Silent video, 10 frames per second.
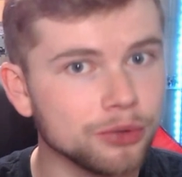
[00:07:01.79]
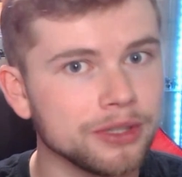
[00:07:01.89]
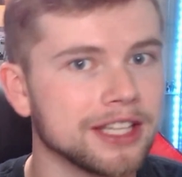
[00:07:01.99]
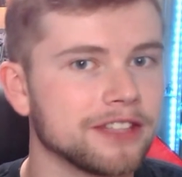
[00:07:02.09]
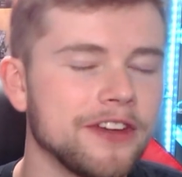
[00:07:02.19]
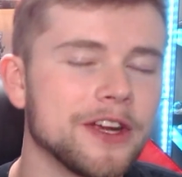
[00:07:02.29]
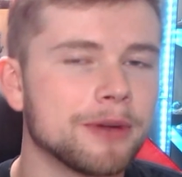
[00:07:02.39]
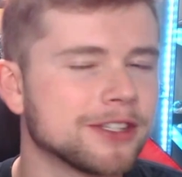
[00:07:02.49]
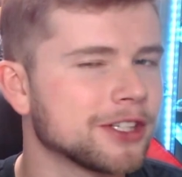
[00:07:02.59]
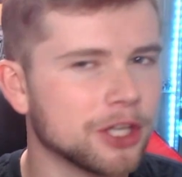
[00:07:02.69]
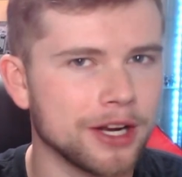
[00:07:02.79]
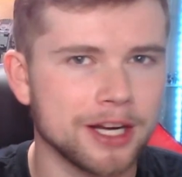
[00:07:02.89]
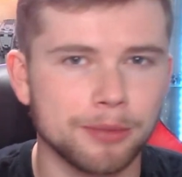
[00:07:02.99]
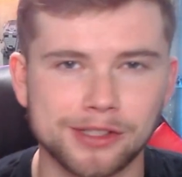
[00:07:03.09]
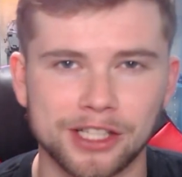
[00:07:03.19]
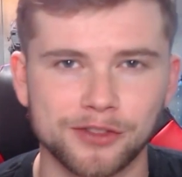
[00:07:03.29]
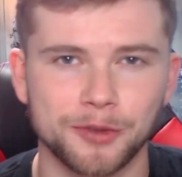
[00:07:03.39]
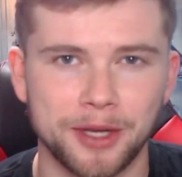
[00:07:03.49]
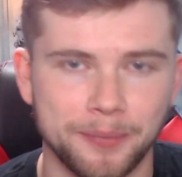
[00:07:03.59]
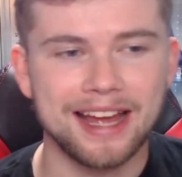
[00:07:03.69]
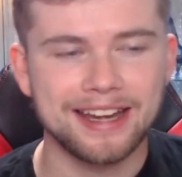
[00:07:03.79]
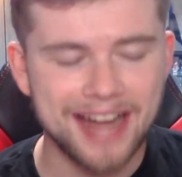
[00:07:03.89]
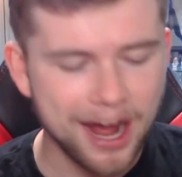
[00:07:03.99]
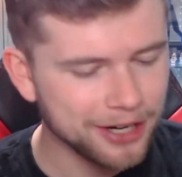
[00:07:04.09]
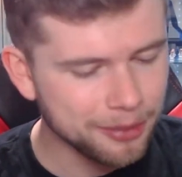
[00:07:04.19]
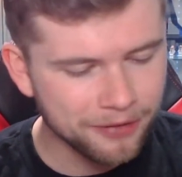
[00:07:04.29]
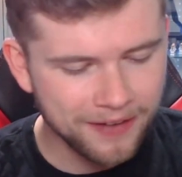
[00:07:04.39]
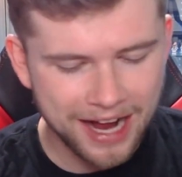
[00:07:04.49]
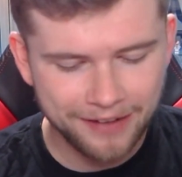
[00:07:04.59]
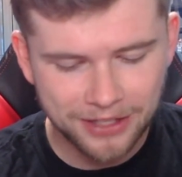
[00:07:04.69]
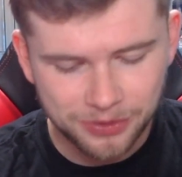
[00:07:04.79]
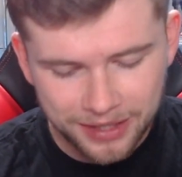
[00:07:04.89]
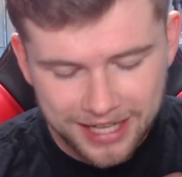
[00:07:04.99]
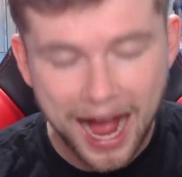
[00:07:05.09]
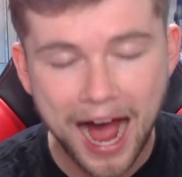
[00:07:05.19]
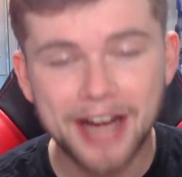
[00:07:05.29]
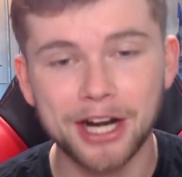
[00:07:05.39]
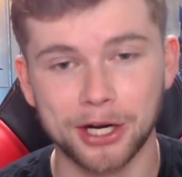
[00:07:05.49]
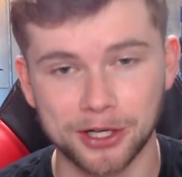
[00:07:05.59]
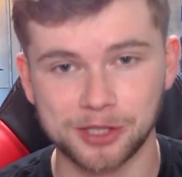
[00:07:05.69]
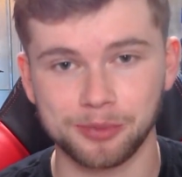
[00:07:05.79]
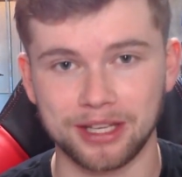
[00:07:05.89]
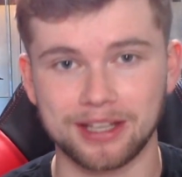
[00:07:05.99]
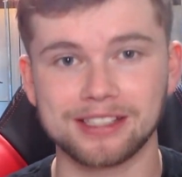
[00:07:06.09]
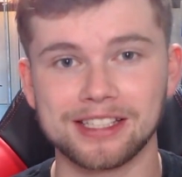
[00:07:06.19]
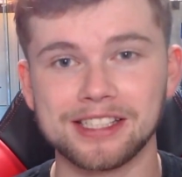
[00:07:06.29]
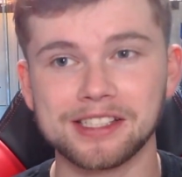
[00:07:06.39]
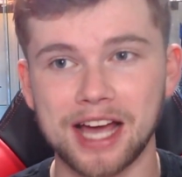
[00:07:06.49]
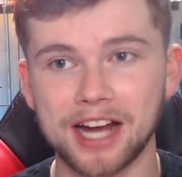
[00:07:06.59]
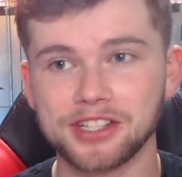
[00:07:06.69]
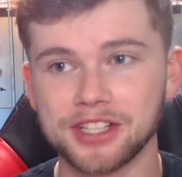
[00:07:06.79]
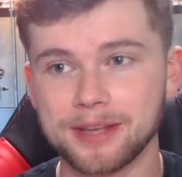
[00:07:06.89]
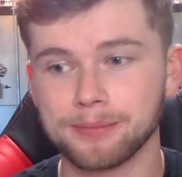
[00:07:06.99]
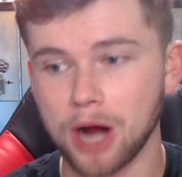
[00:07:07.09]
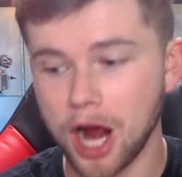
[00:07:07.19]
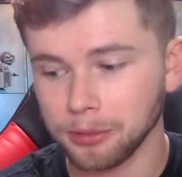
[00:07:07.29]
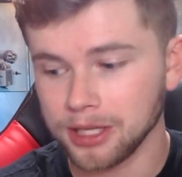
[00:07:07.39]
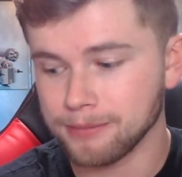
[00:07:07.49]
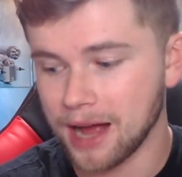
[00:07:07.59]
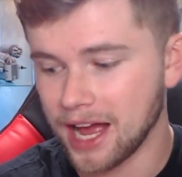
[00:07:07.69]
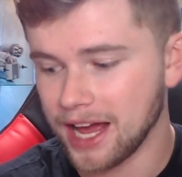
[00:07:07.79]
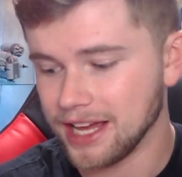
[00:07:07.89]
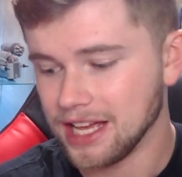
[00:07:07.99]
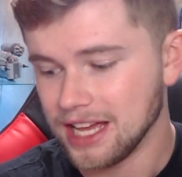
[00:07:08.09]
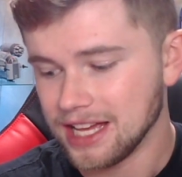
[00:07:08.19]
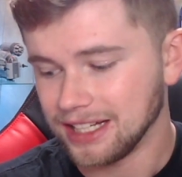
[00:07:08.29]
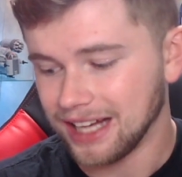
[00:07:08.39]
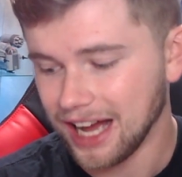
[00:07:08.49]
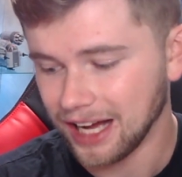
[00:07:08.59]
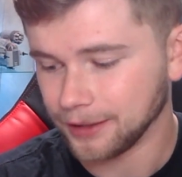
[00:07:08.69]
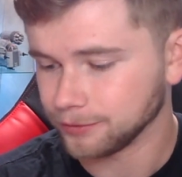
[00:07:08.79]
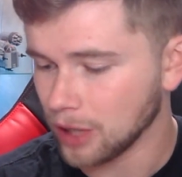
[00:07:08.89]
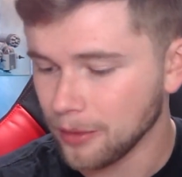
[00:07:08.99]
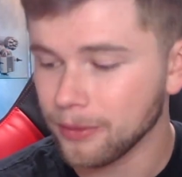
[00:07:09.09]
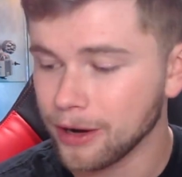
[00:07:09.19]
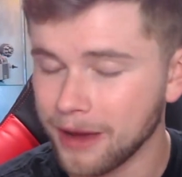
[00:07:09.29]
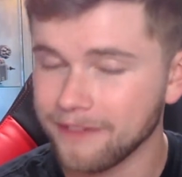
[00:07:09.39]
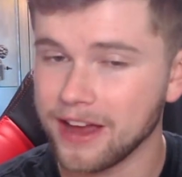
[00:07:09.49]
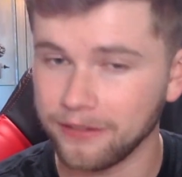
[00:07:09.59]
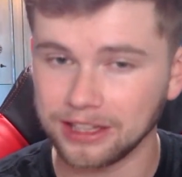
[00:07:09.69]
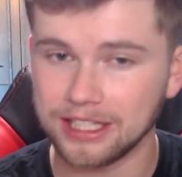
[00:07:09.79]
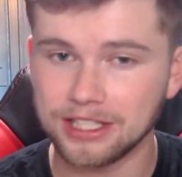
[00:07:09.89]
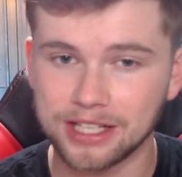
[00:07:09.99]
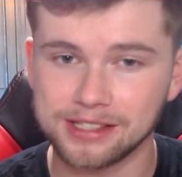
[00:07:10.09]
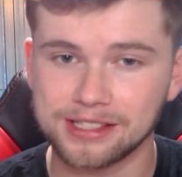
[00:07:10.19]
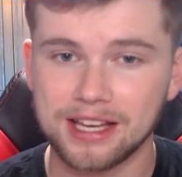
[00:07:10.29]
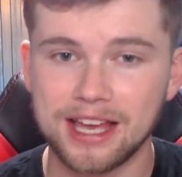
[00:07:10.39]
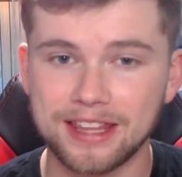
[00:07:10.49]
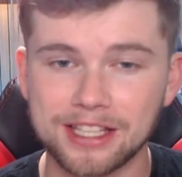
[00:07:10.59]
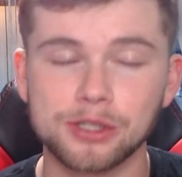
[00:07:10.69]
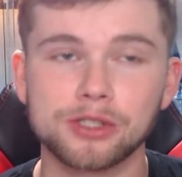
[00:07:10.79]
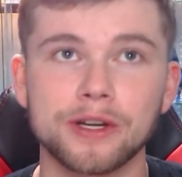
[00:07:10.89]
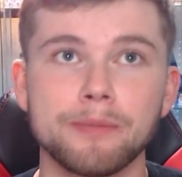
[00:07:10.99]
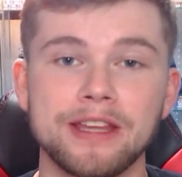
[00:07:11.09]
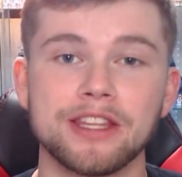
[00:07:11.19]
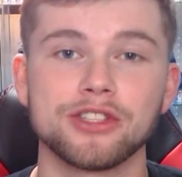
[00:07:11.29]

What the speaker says: really like the figure, but it's gonna go at number 6 for me. Now at number 5, this one kind of hurts me because this is actually probably one of my favorite Legions. This was going to be the